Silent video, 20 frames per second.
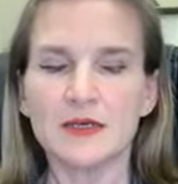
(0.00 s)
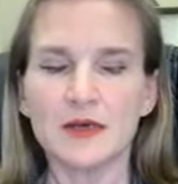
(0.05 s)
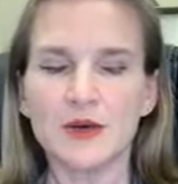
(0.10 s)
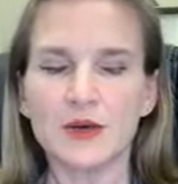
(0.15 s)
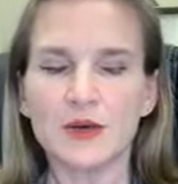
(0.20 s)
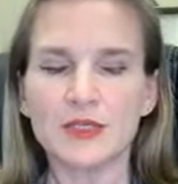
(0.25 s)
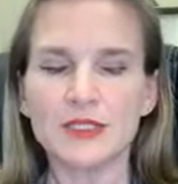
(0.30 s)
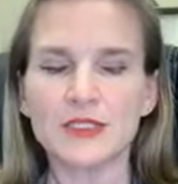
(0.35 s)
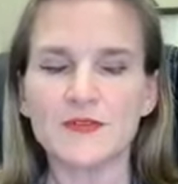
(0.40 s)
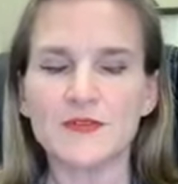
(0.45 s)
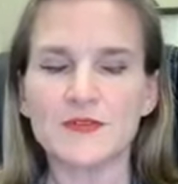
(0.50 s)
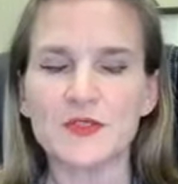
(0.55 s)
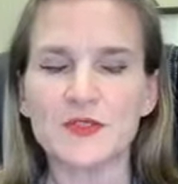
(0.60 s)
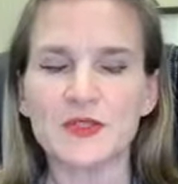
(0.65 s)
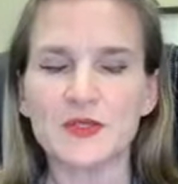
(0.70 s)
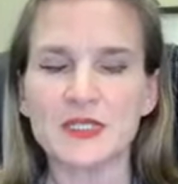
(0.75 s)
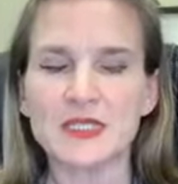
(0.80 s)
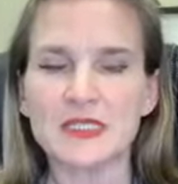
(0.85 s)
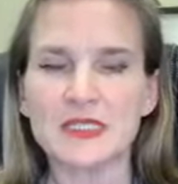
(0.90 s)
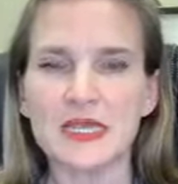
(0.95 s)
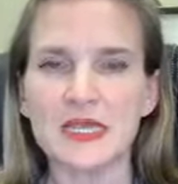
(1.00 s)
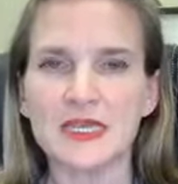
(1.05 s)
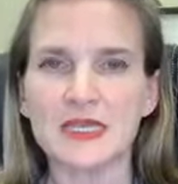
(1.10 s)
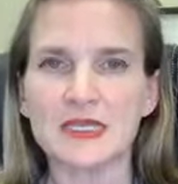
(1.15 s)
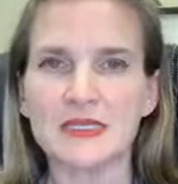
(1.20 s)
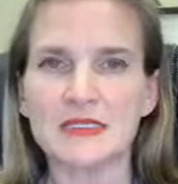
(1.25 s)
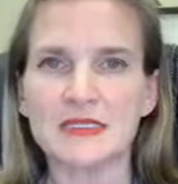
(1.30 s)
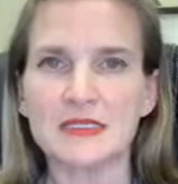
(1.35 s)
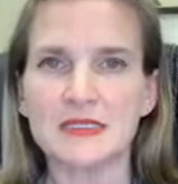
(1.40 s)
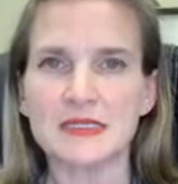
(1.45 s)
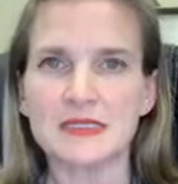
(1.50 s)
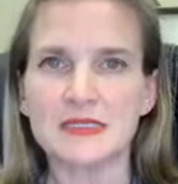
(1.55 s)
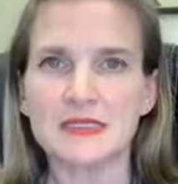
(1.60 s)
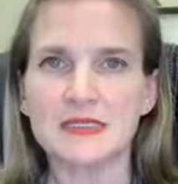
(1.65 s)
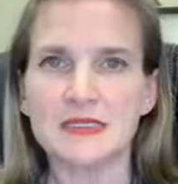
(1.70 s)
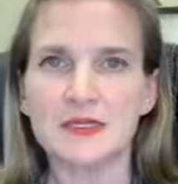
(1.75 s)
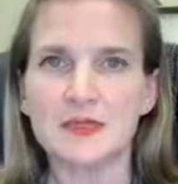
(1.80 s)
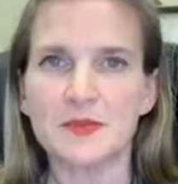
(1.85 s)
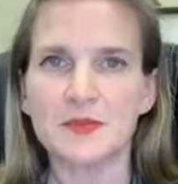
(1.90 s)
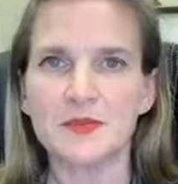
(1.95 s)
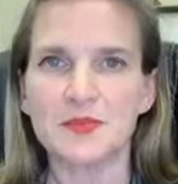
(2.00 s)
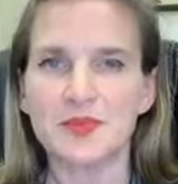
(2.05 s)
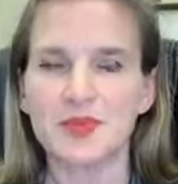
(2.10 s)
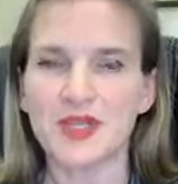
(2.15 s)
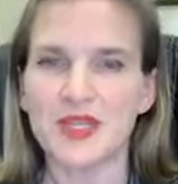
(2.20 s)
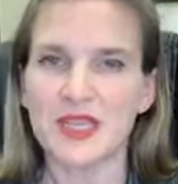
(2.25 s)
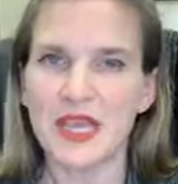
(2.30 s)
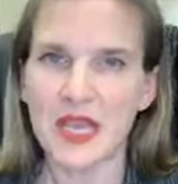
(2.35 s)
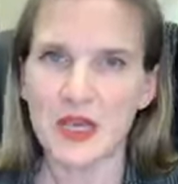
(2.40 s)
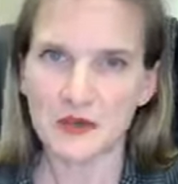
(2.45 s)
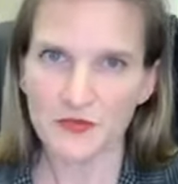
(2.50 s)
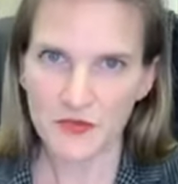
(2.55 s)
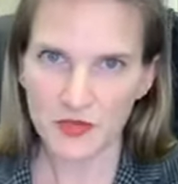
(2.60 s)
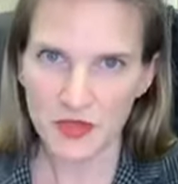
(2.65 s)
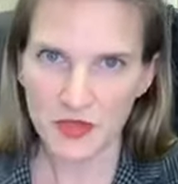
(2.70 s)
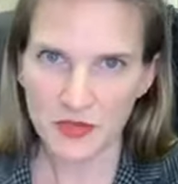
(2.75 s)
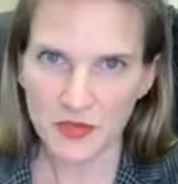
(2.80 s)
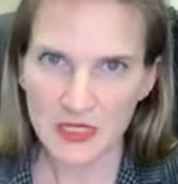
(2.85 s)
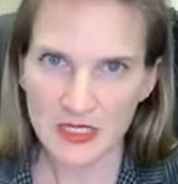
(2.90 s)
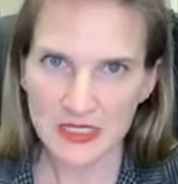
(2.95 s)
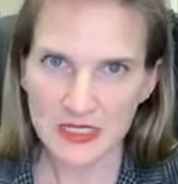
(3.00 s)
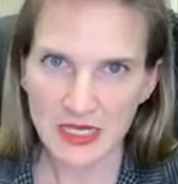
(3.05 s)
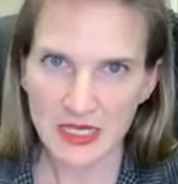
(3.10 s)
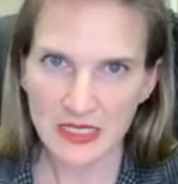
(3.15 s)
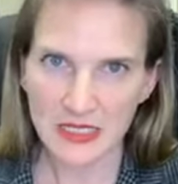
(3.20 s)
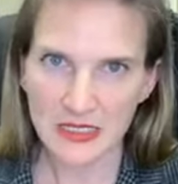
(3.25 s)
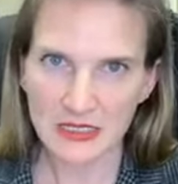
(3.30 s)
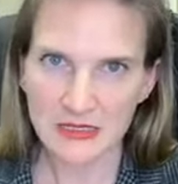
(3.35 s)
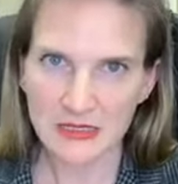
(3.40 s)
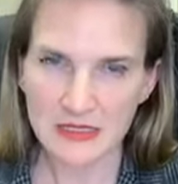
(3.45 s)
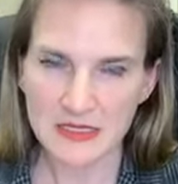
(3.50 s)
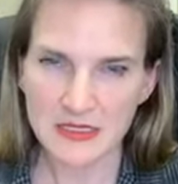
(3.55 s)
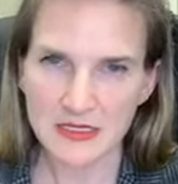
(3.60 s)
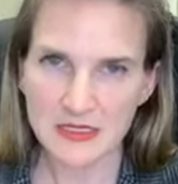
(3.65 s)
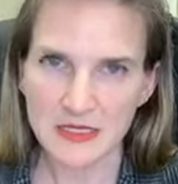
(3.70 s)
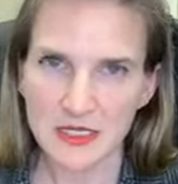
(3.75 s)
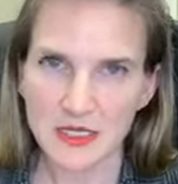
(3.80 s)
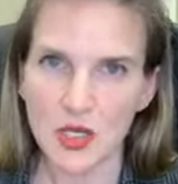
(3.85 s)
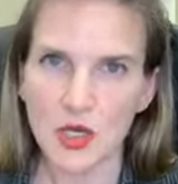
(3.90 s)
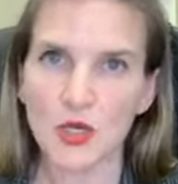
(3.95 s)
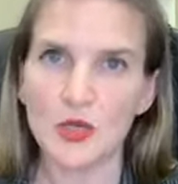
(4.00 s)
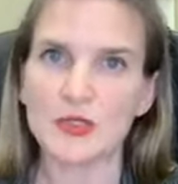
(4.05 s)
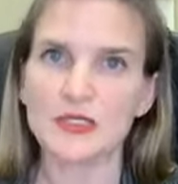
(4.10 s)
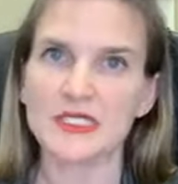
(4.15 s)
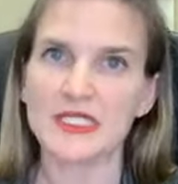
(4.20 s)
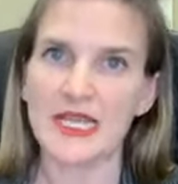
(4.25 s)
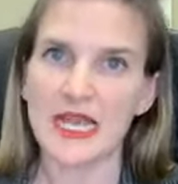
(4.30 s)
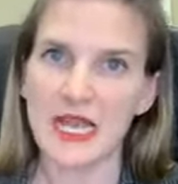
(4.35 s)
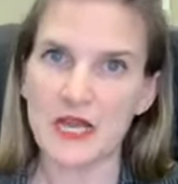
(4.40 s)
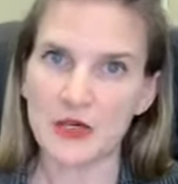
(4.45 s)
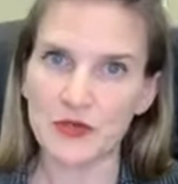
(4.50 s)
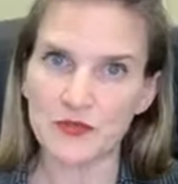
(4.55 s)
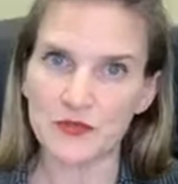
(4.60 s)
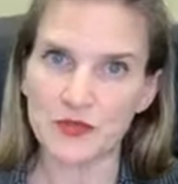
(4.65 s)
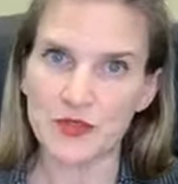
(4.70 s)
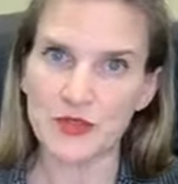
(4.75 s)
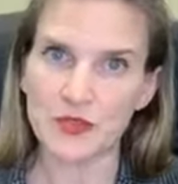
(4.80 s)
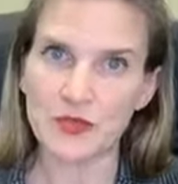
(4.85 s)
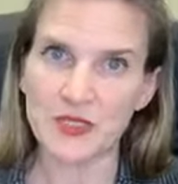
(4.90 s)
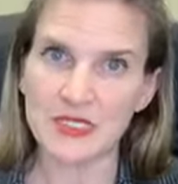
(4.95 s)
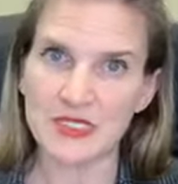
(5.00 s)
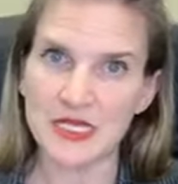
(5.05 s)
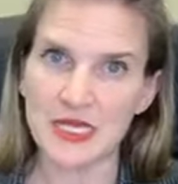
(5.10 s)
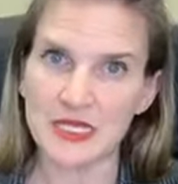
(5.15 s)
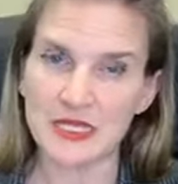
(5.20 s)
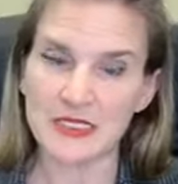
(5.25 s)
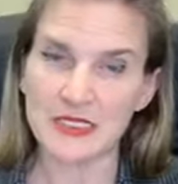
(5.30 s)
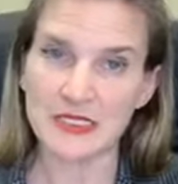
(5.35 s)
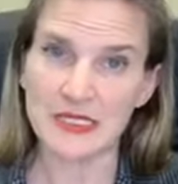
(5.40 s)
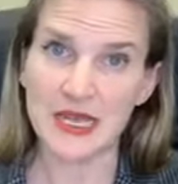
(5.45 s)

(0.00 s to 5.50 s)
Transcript: hold it for three seconds, breathe out for three seconds, hold it out for three seconds.